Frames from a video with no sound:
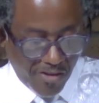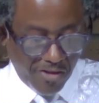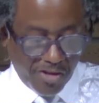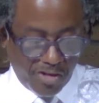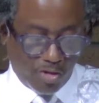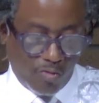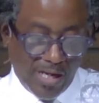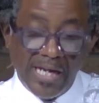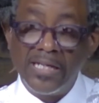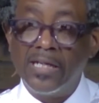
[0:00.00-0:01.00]
weather, the
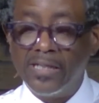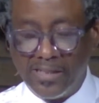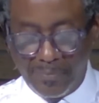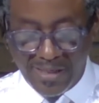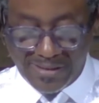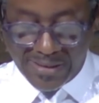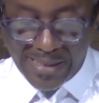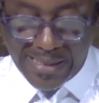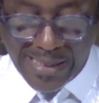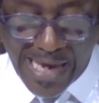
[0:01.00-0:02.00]
terrain,
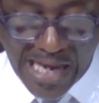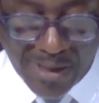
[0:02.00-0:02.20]
undomesticated